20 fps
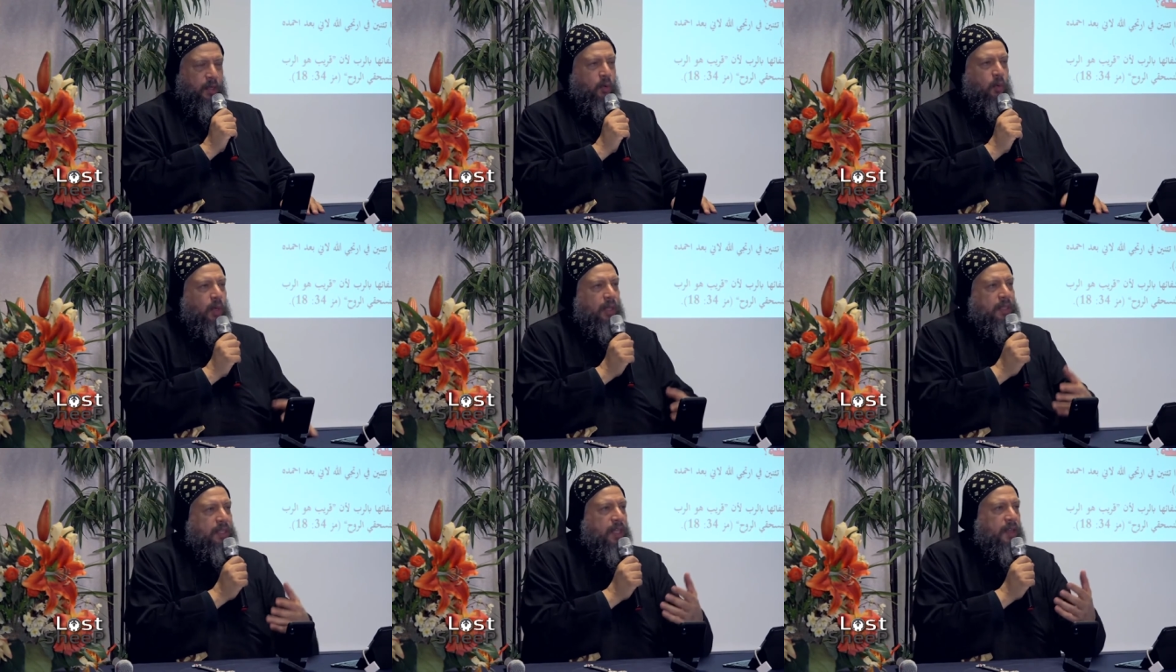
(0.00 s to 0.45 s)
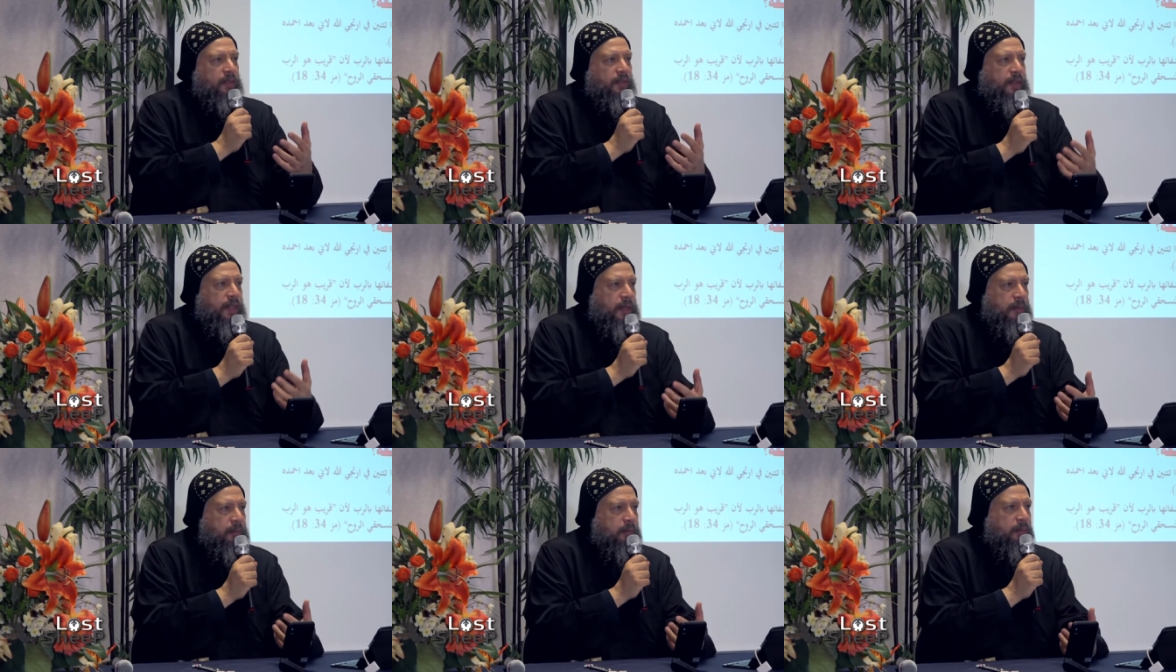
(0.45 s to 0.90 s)
What gave
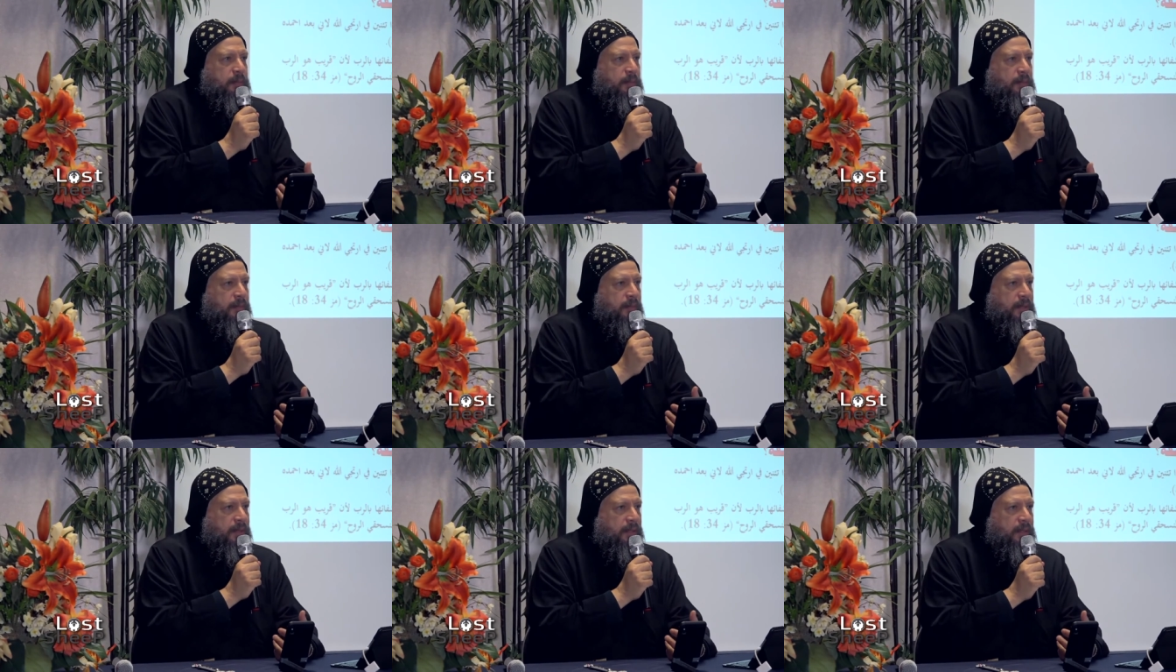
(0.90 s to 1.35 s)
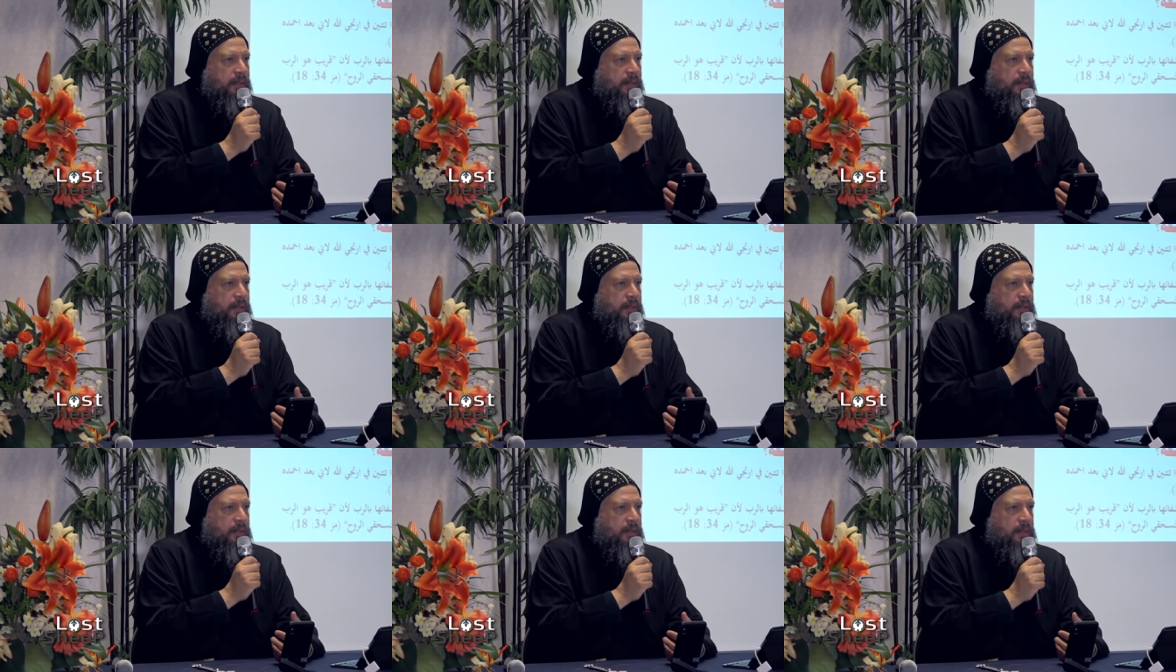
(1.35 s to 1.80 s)
him
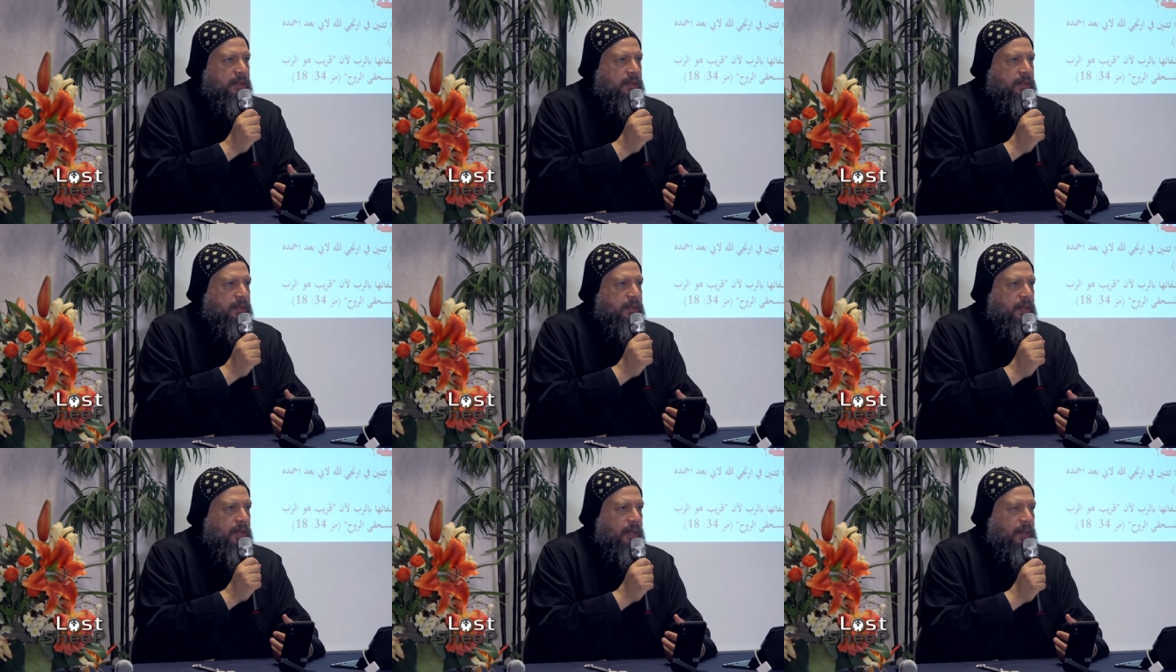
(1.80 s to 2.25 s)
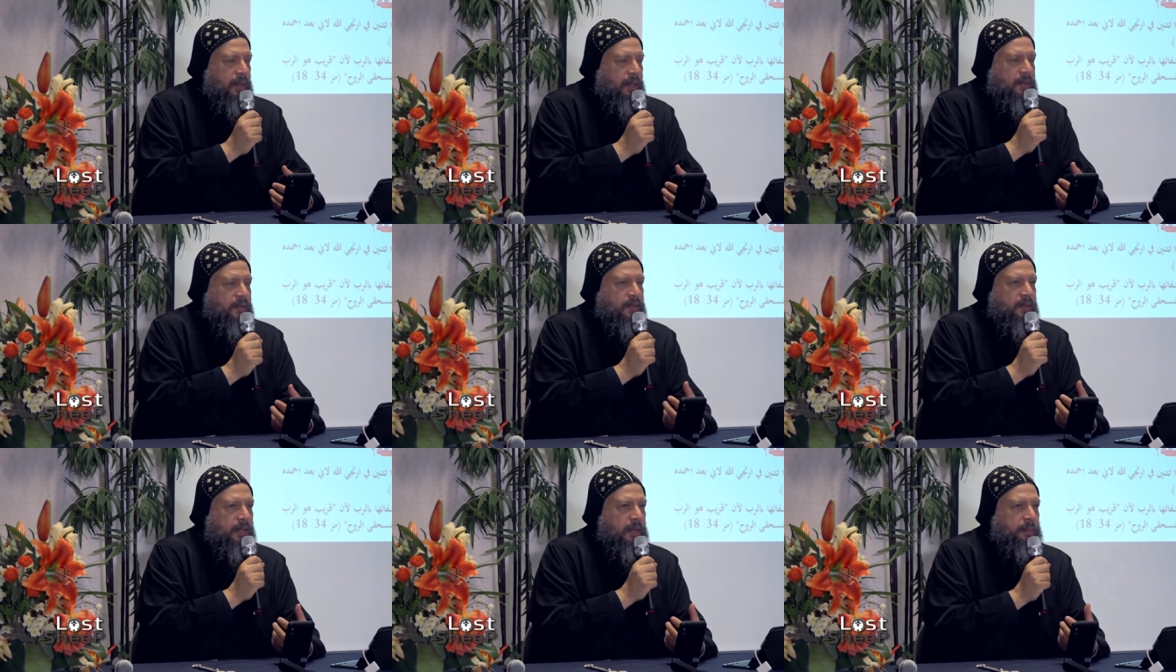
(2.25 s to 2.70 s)

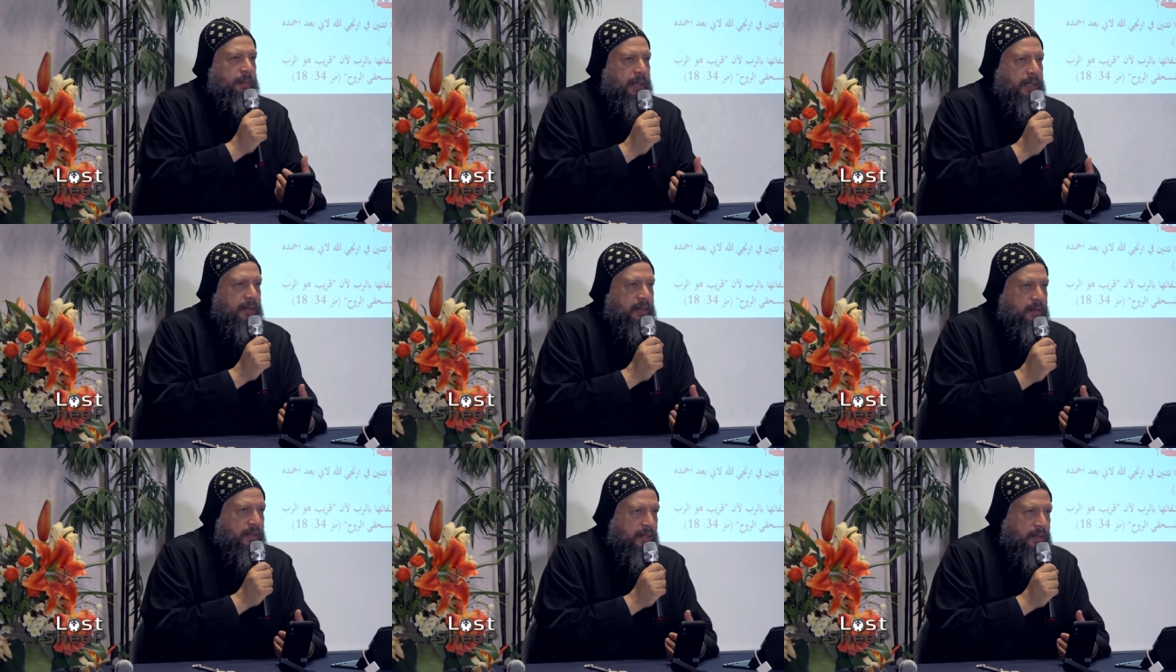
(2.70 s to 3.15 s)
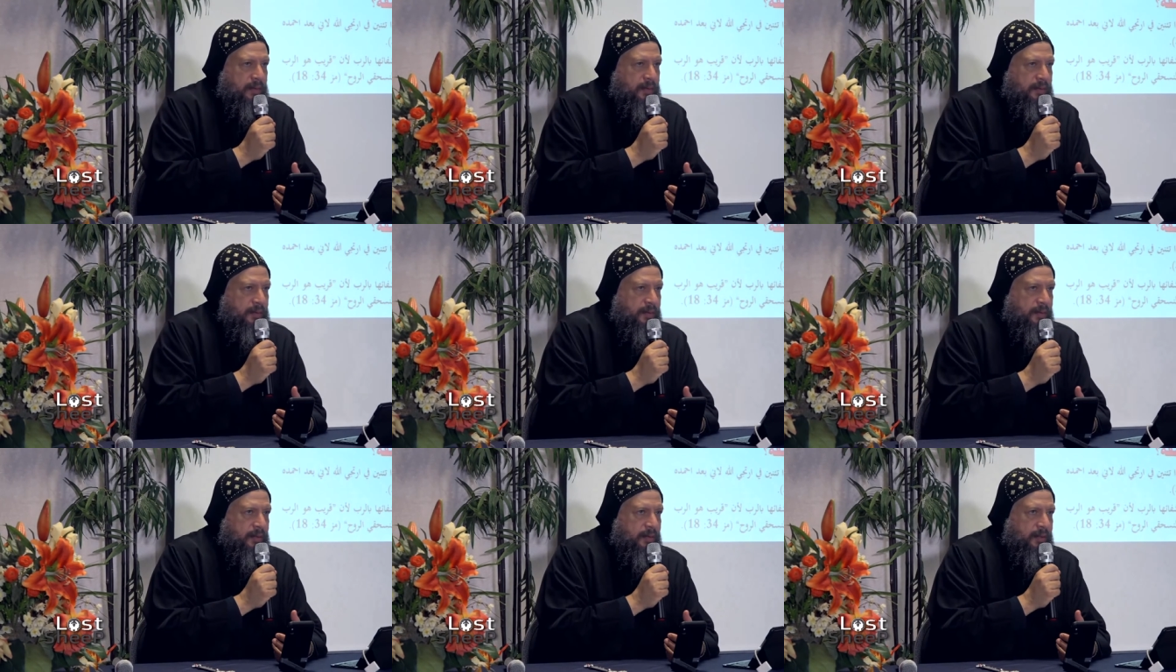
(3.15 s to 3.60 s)
this
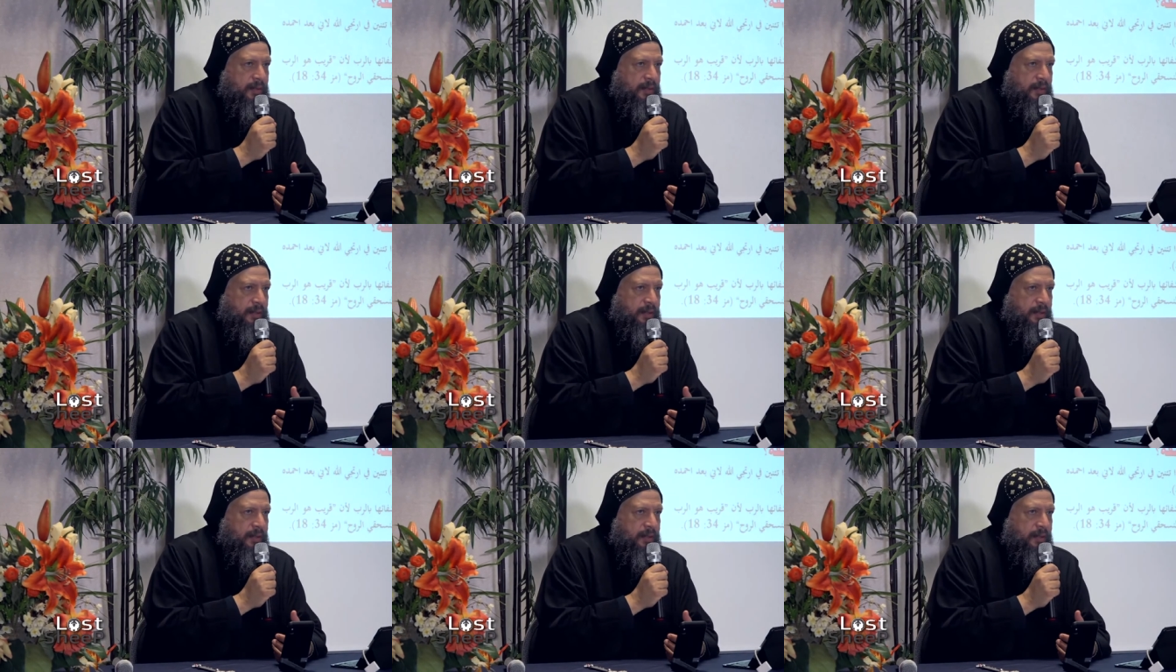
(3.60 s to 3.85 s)
repentance